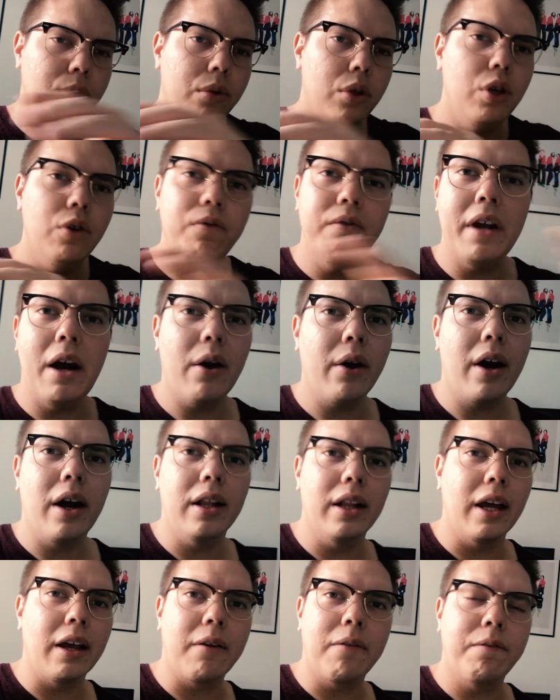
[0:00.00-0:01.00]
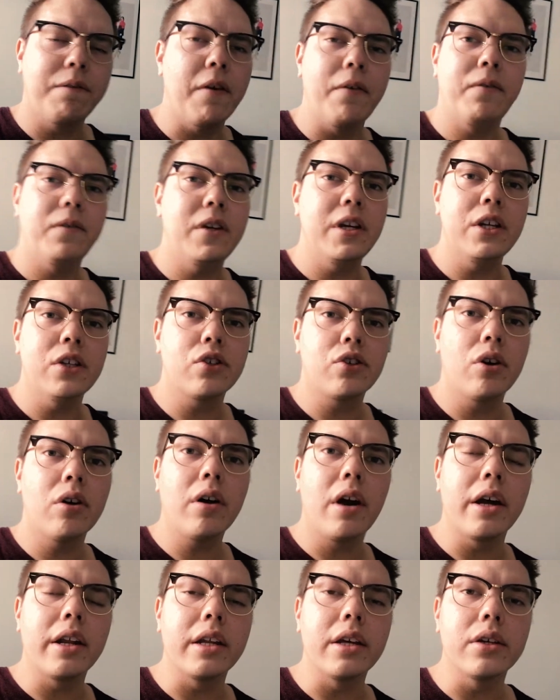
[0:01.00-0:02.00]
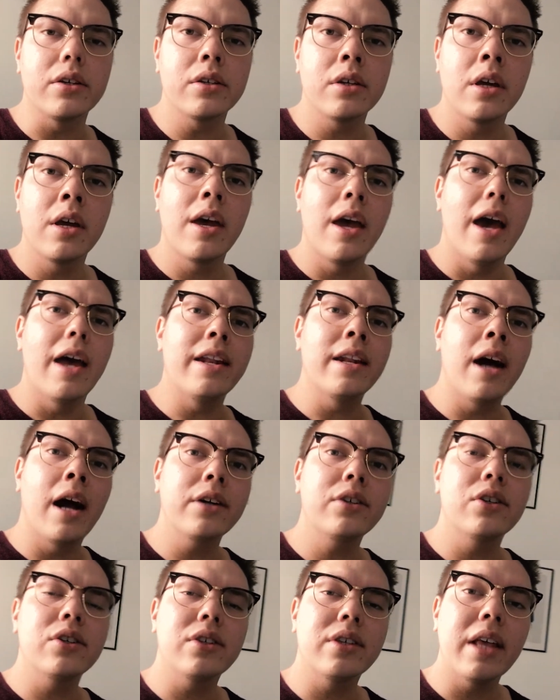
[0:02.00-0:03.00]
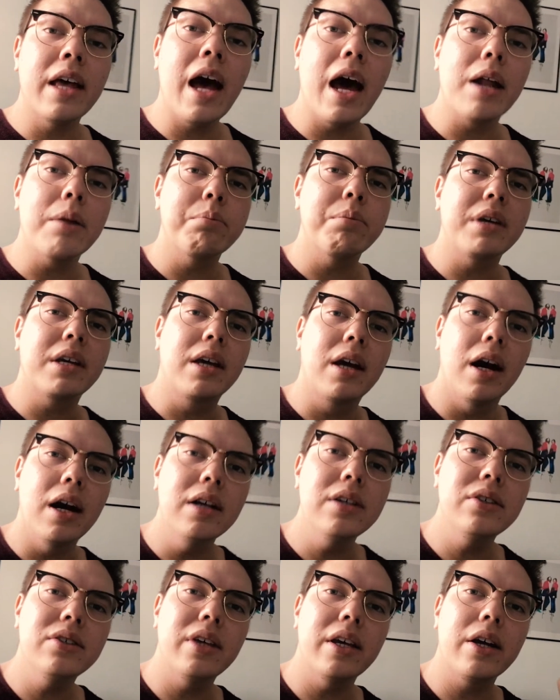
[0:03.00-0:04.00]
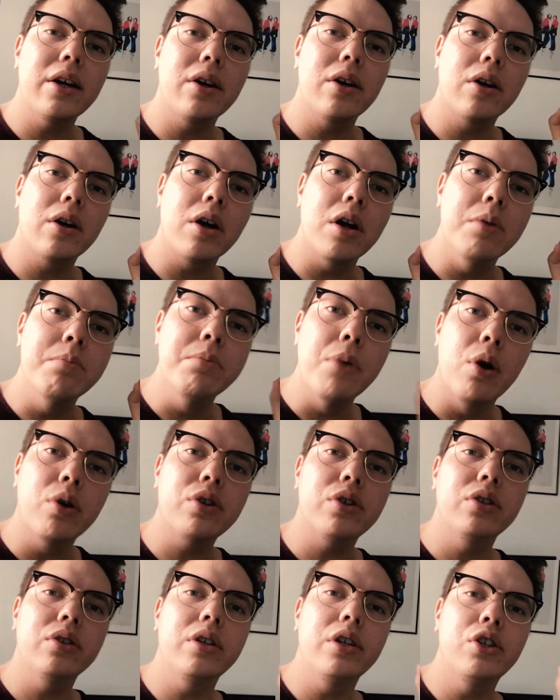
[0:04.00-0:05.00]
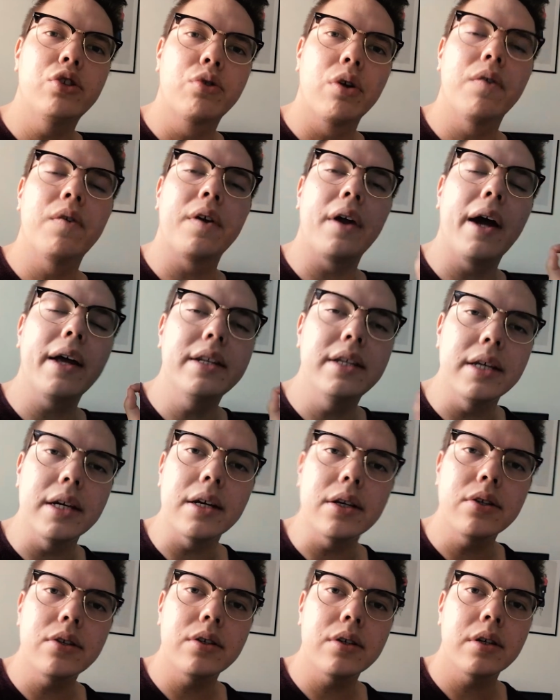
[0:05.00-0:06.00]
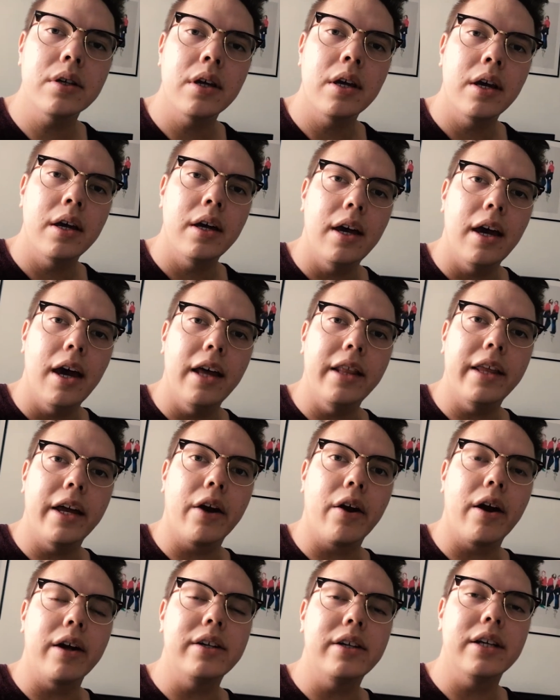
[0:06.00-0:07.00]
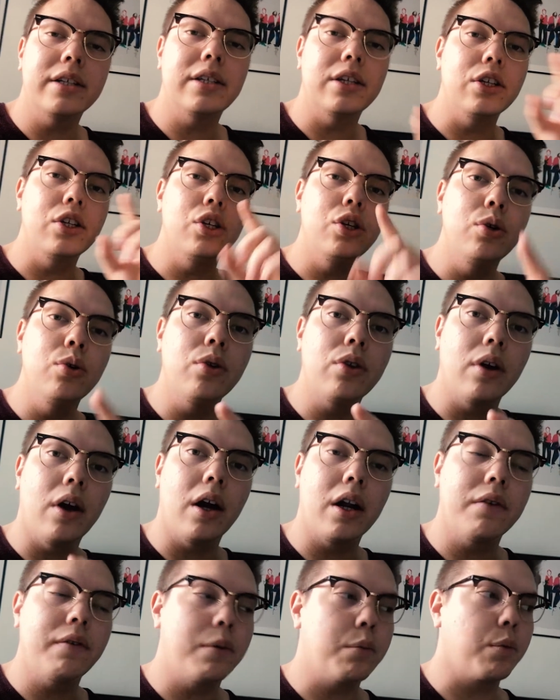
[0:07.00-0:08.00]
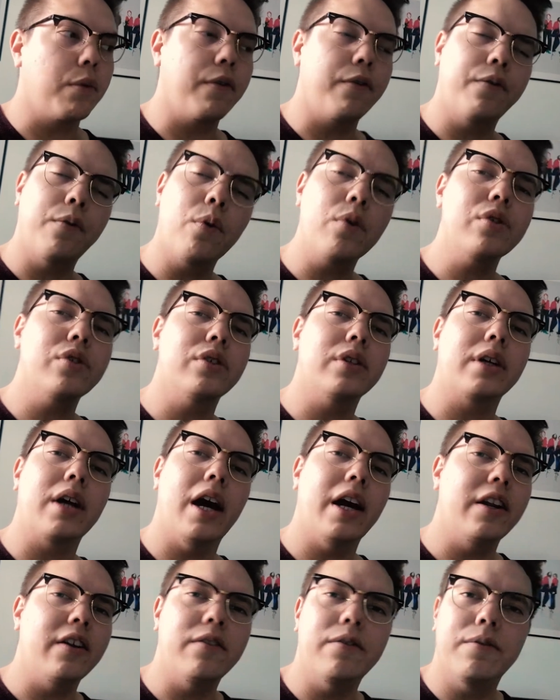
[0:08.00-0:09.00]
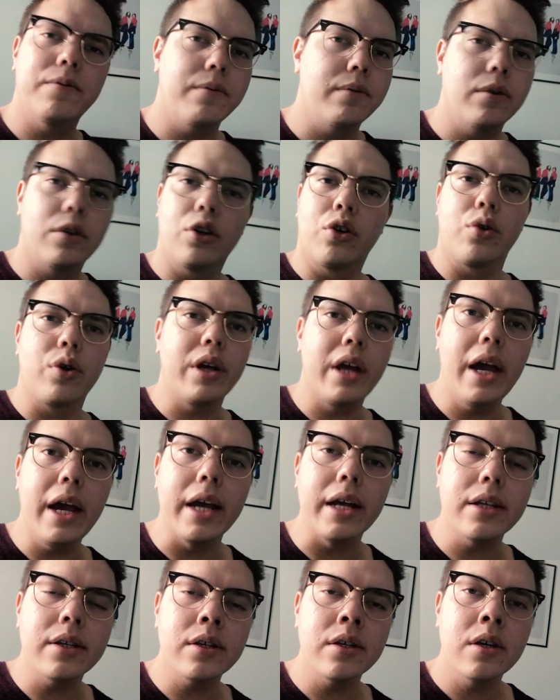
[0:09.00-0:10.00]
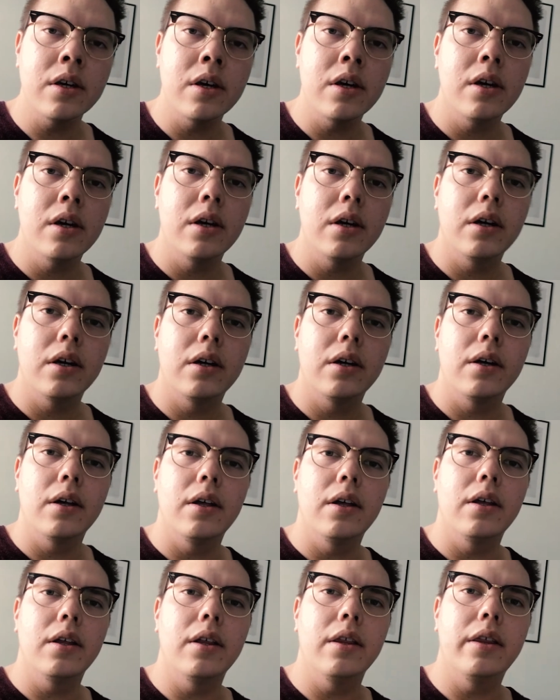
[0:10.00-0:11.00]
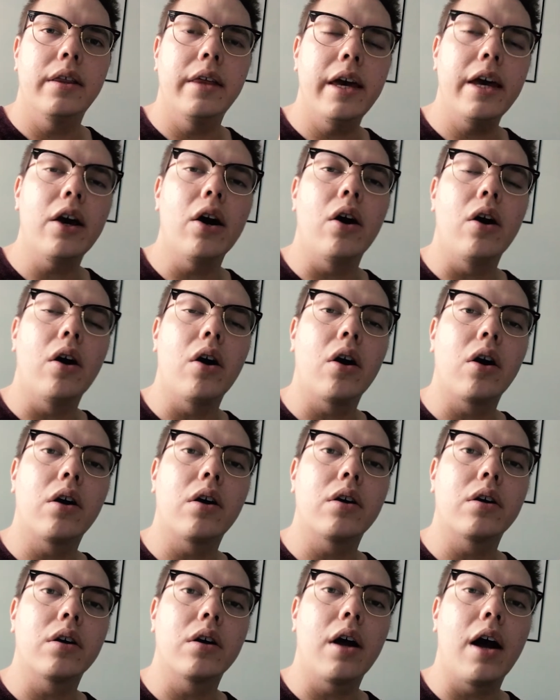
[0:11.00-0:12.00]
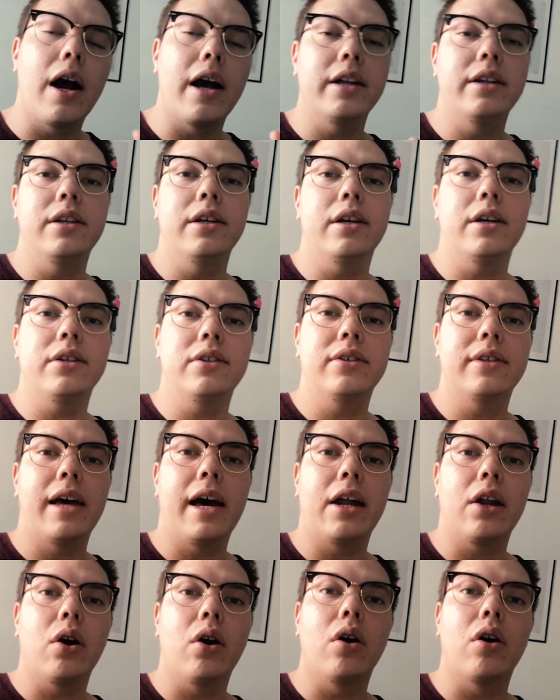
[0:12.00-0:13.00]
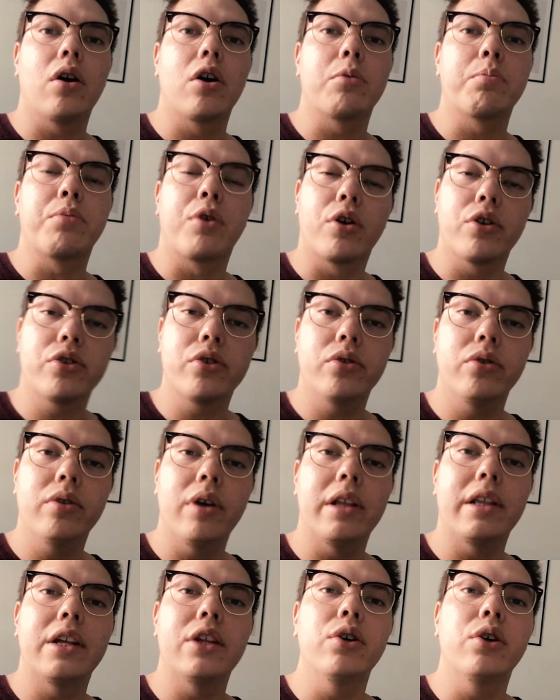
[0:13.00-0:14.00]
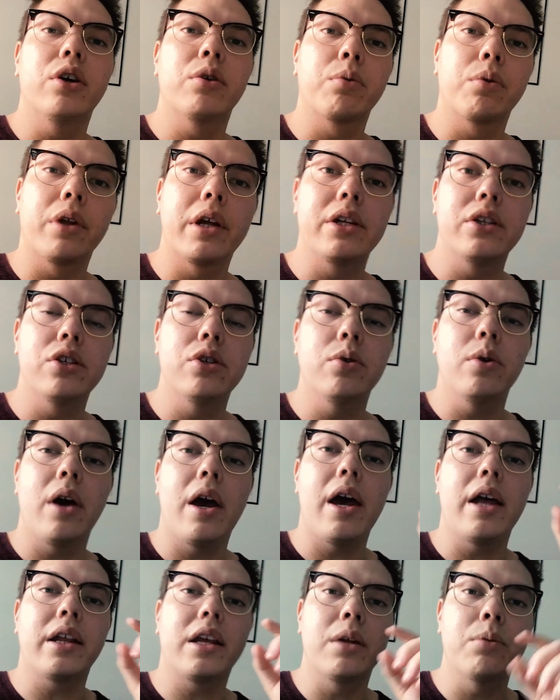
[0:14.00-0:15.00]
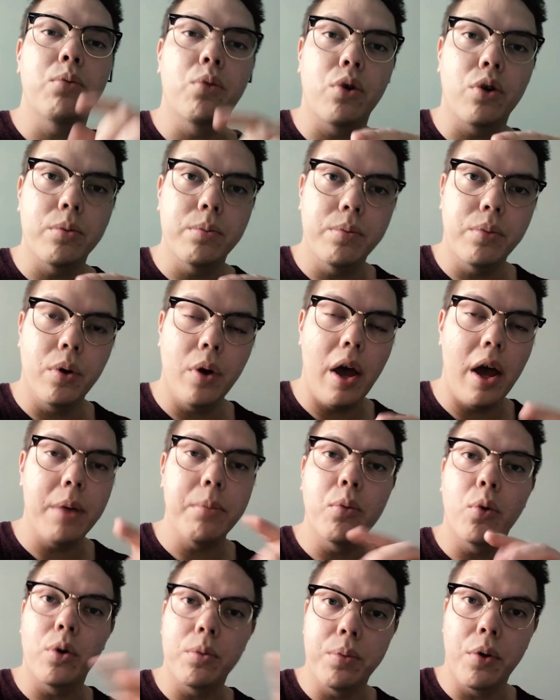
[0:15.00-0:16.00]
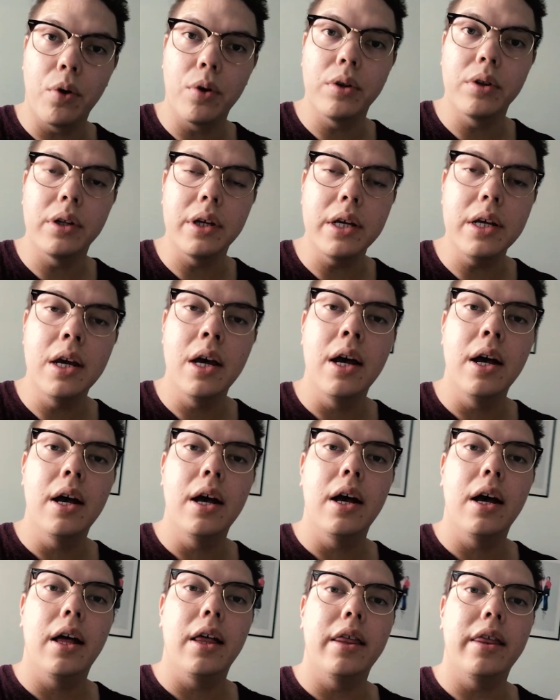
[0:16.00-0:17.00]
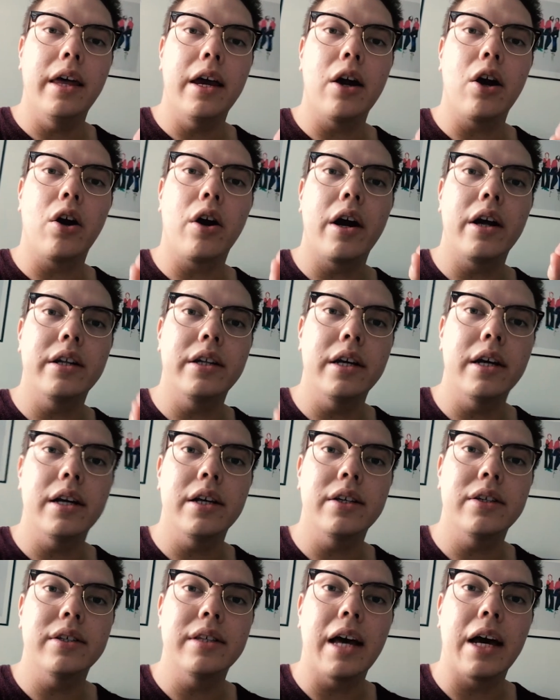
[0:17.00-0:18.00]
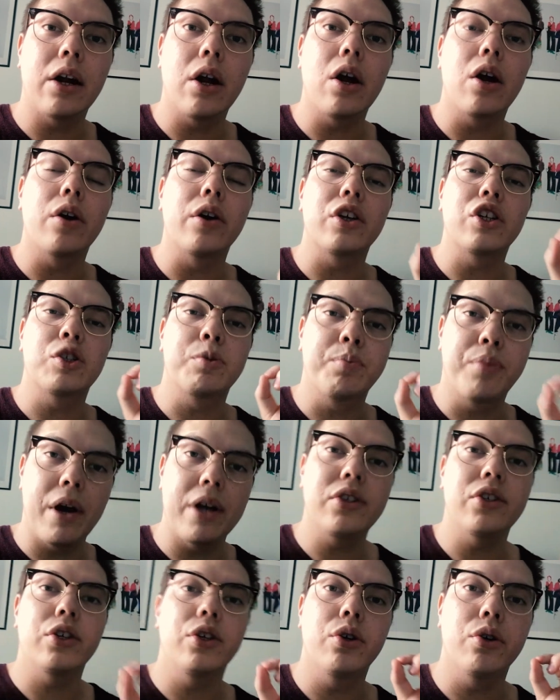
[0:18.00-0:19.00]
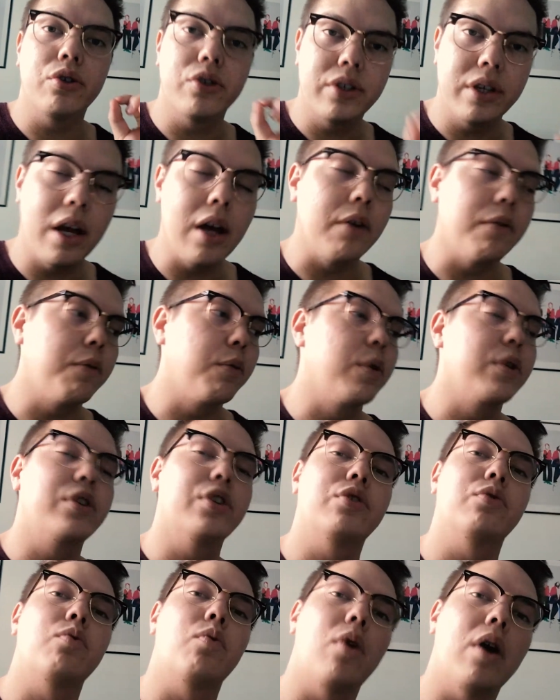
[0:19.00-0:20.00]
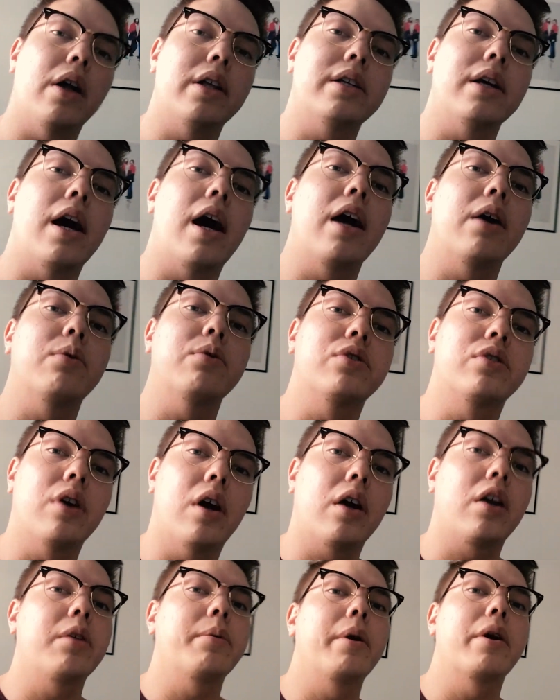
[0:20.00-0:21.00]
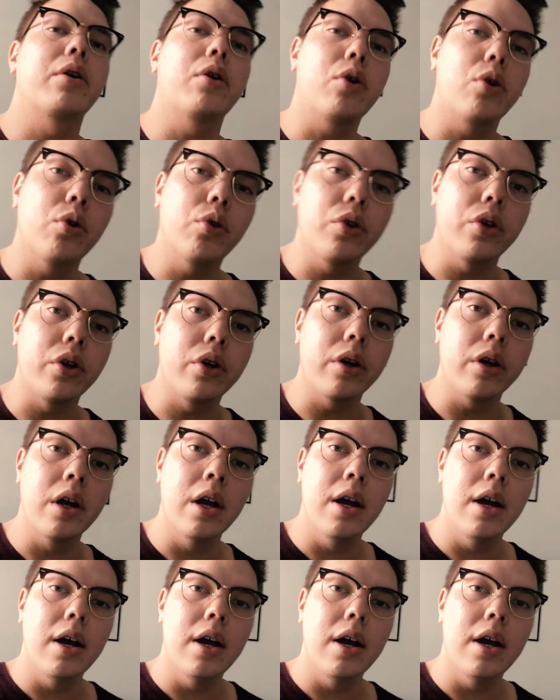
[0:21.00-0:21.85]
you've now got like 15 song ideas. And not just that, because they are emotionally driven ideas, and they are ideas that you thought of and were forced to kind of create, they are ideas that are personal and that you can relate to, and more importantly, they are ideas that are expressing yourself, which is what I was talking about earlier.